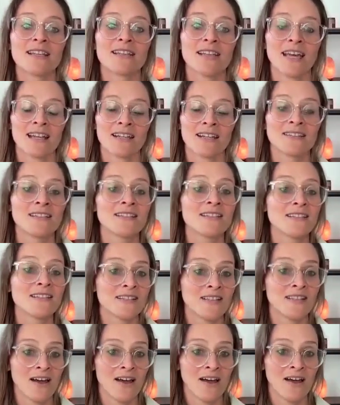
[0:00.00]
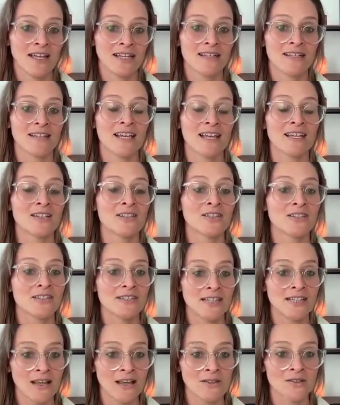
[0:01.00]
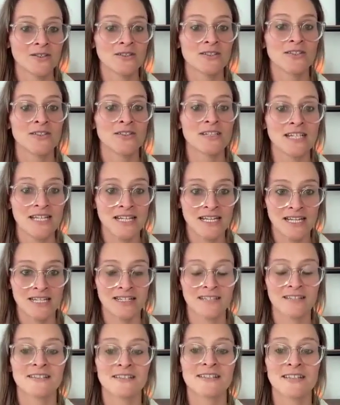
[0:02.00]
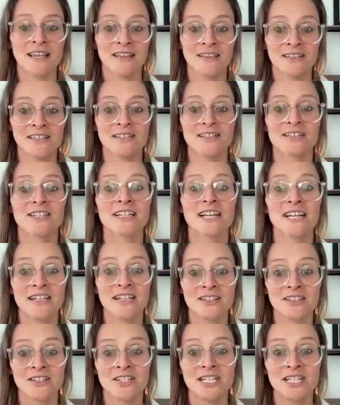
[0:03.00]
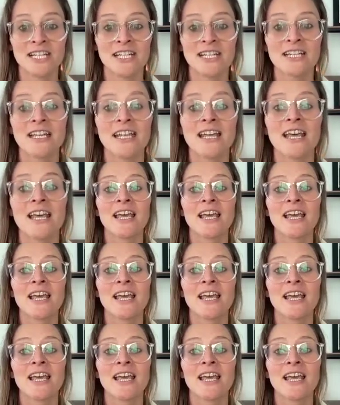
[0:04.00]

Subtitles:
that is a sign that your cells are needing cellular energy.